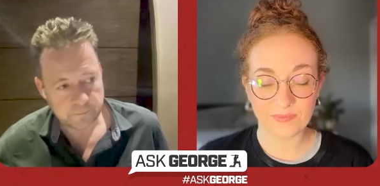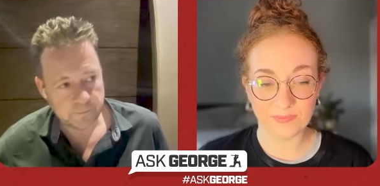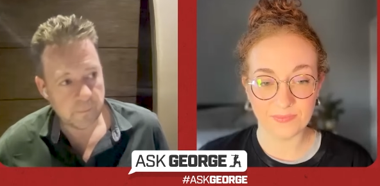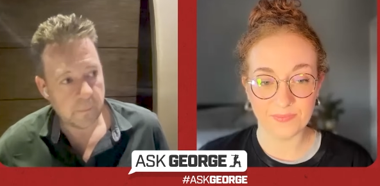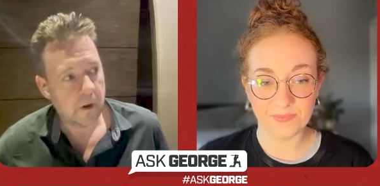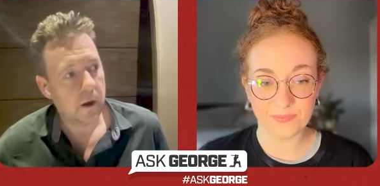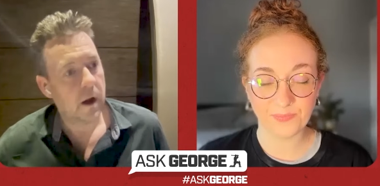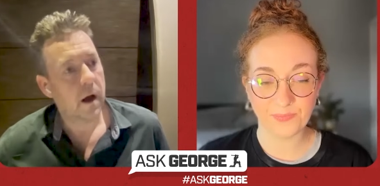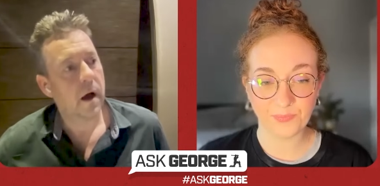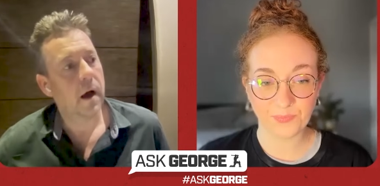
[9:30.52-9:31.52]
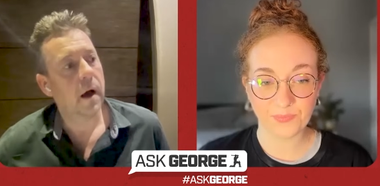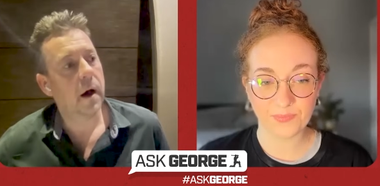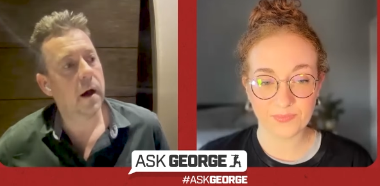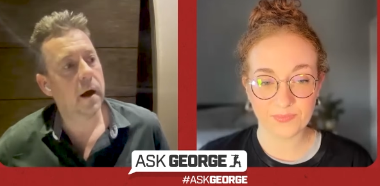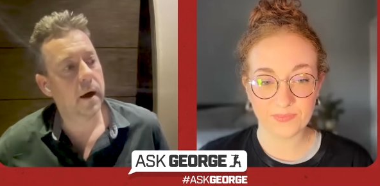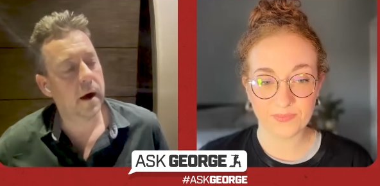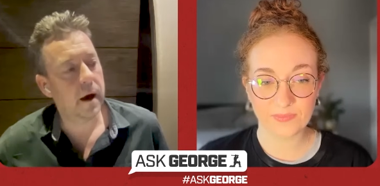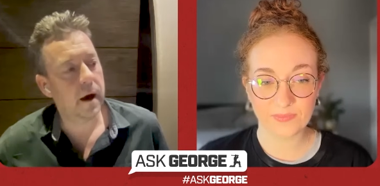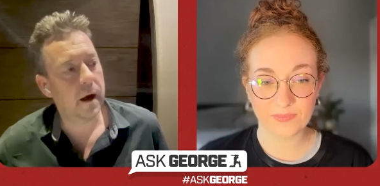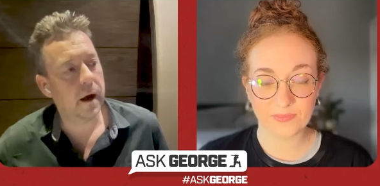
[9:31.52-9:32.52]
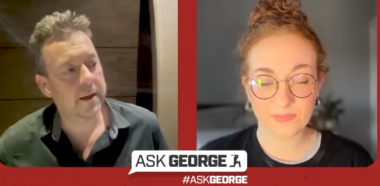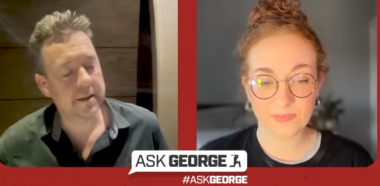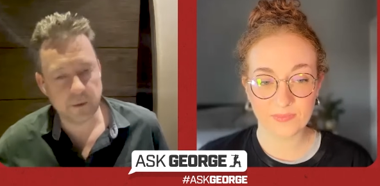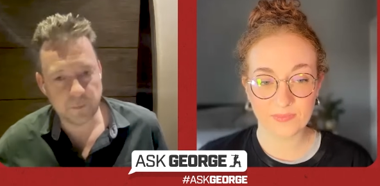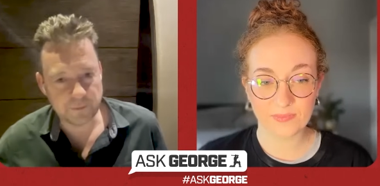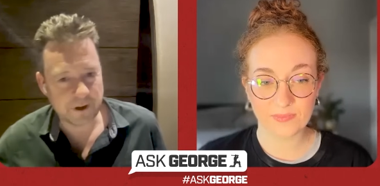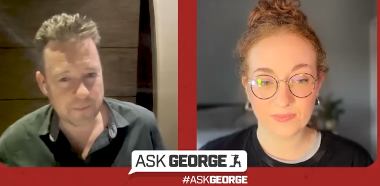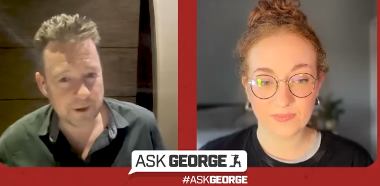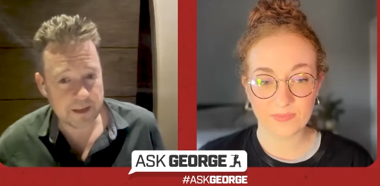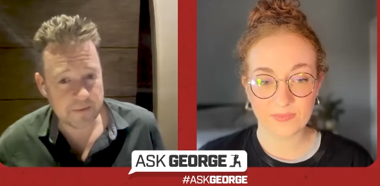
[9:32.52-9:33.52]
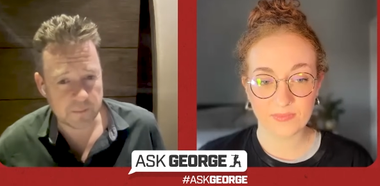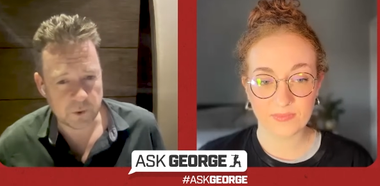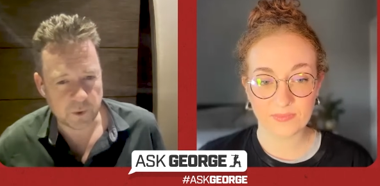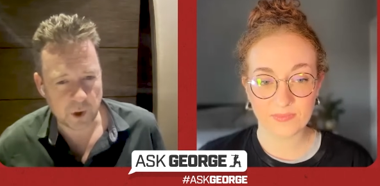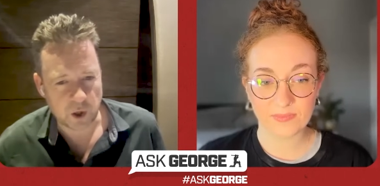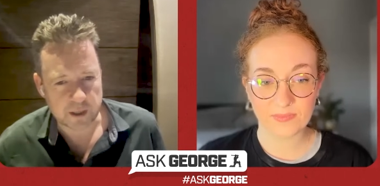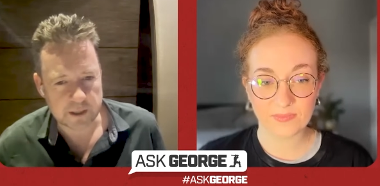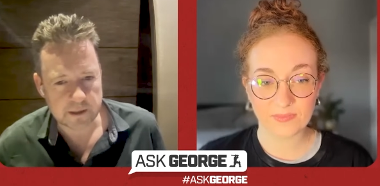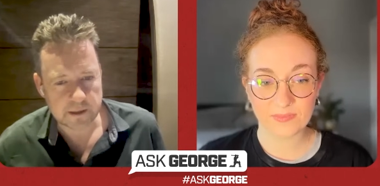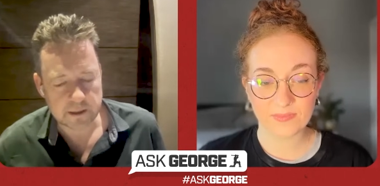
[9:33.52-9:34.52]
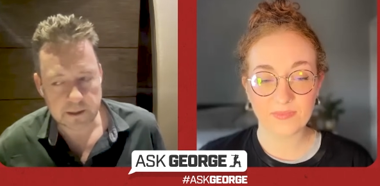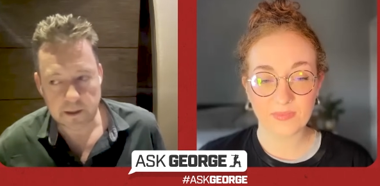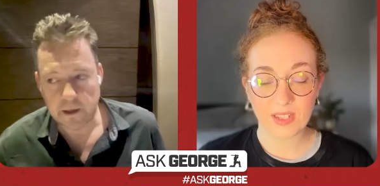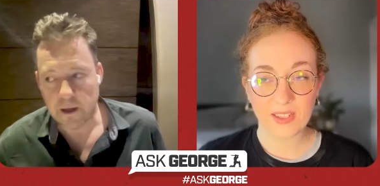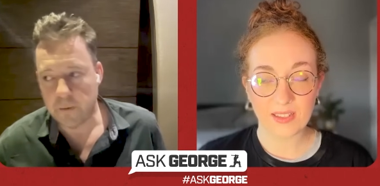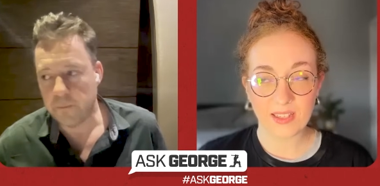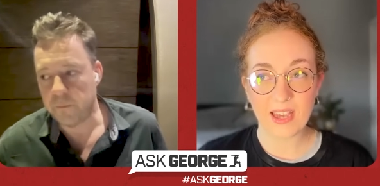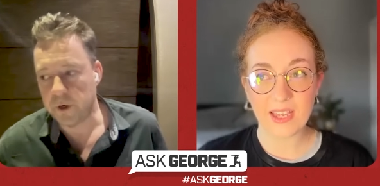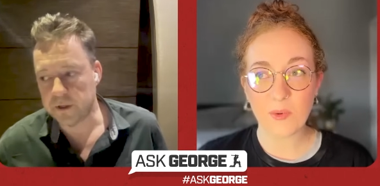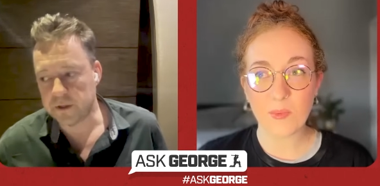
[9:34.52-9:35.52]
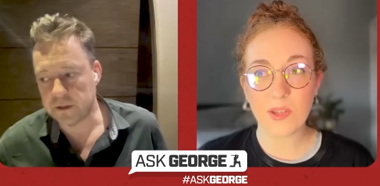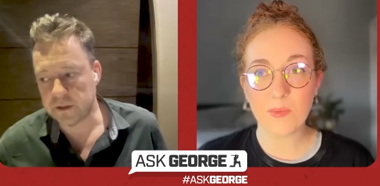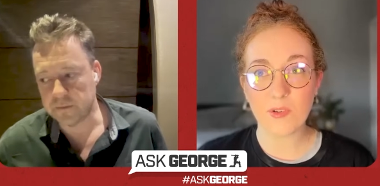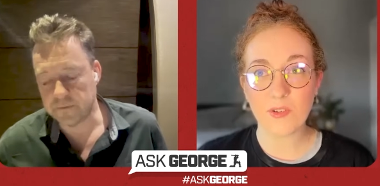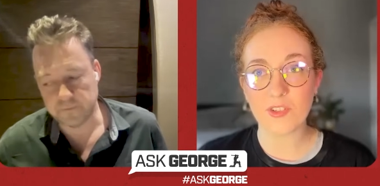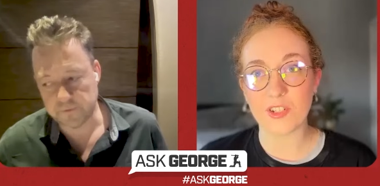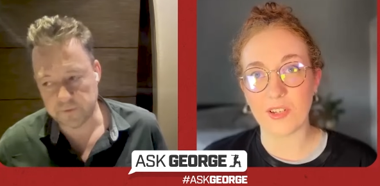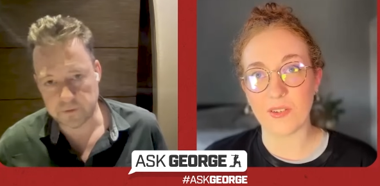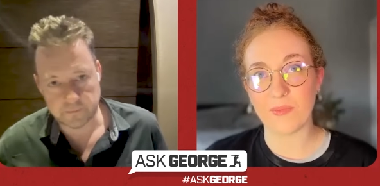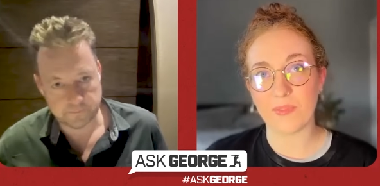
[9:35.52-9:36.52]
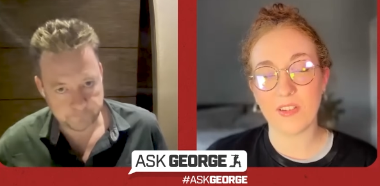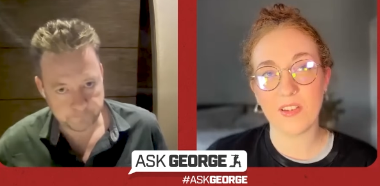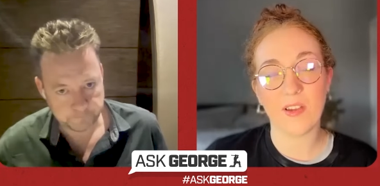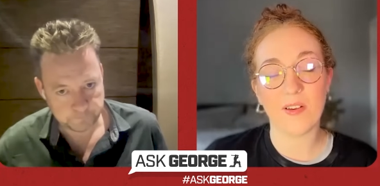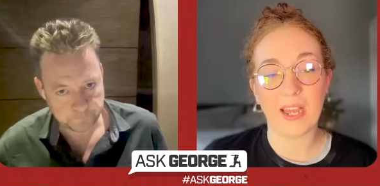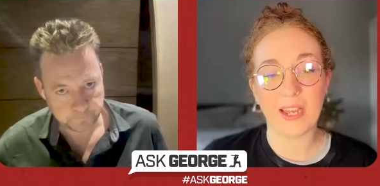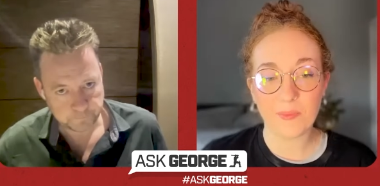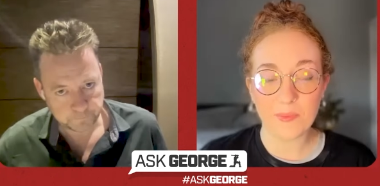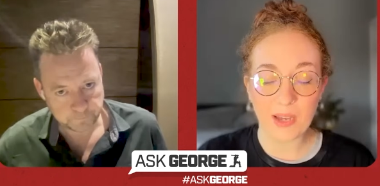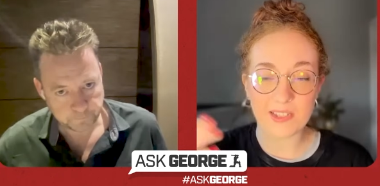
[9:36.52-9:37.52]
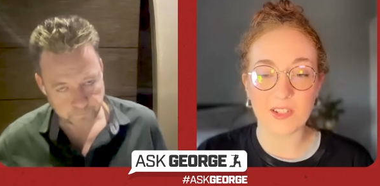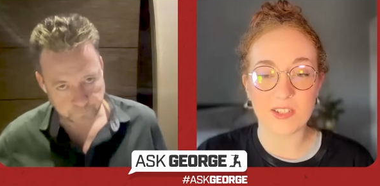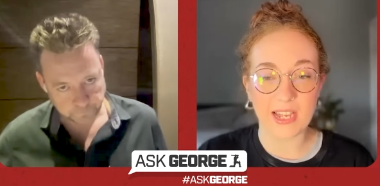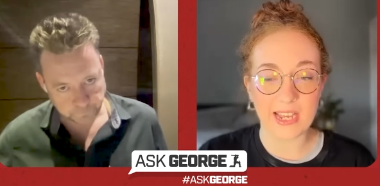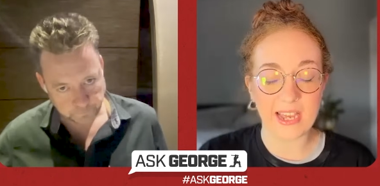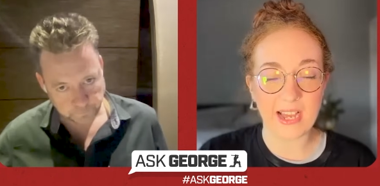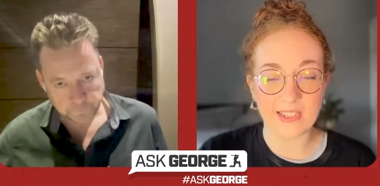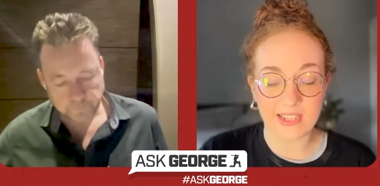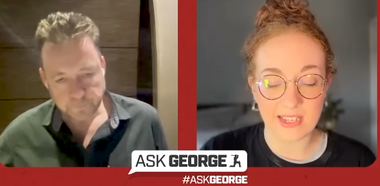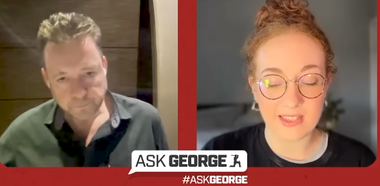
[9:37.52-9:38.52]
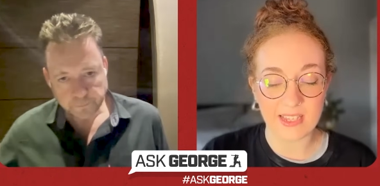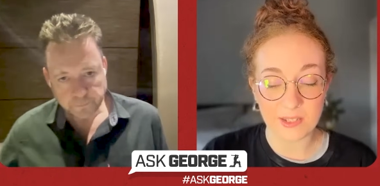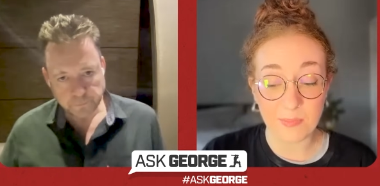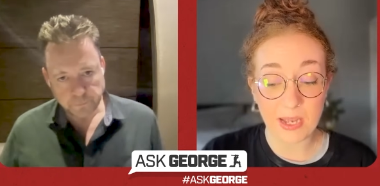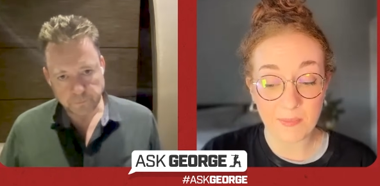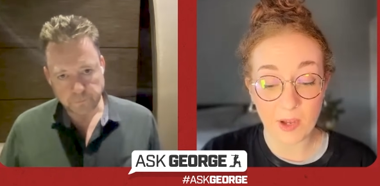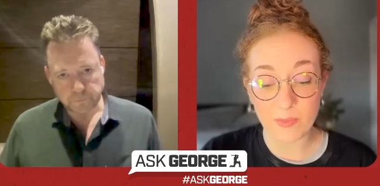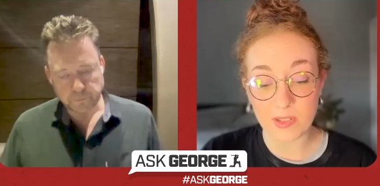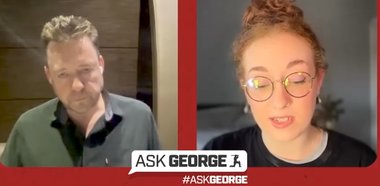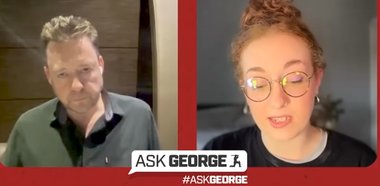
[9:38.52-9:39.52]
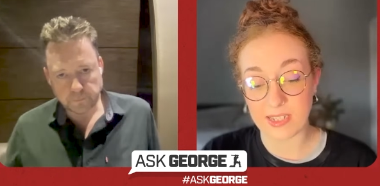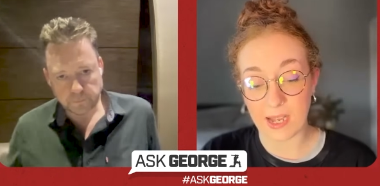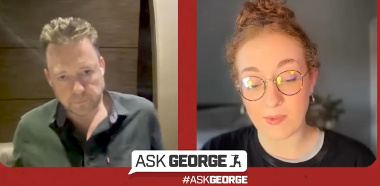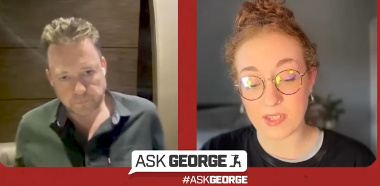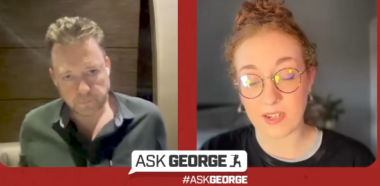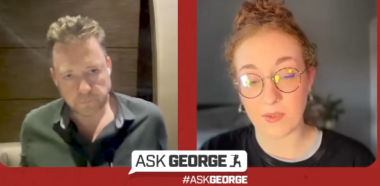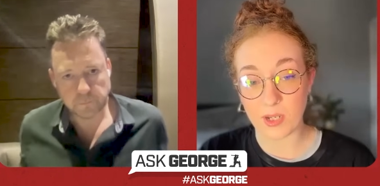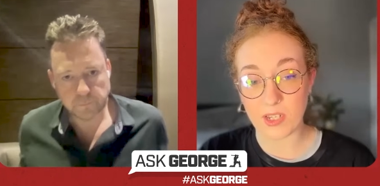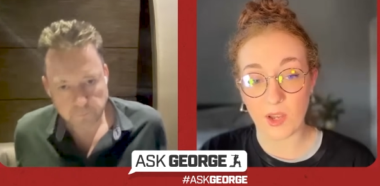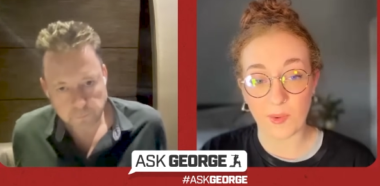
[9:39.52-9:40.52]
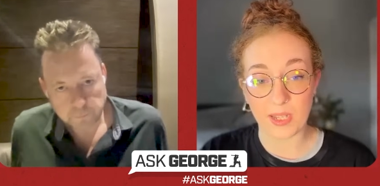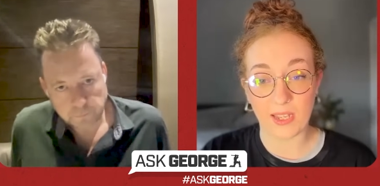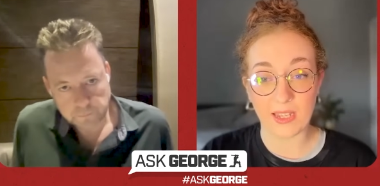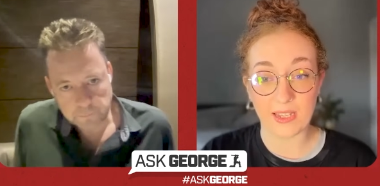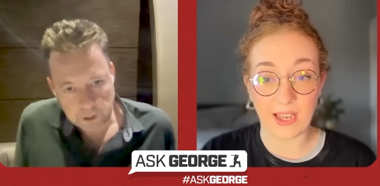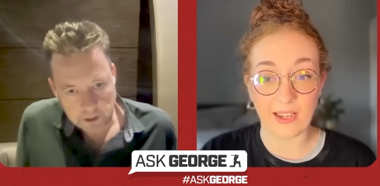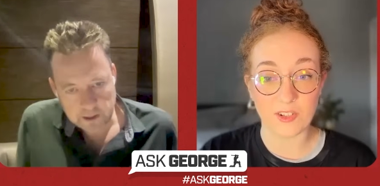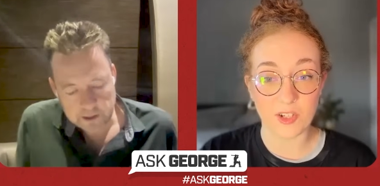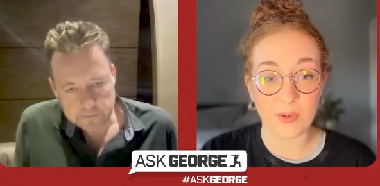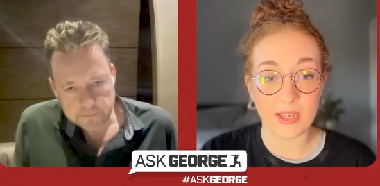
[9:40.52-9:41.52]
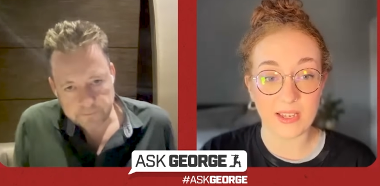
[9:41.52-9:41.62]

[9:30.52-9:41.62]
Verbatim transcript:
Speaker 1: Mm. Uh, I still kind of believe in him, to be honest. Yeah, you, the,
Speaker 2: to, you, know, like as you say, he has had these big moments as captain, and we know he he can. Yes.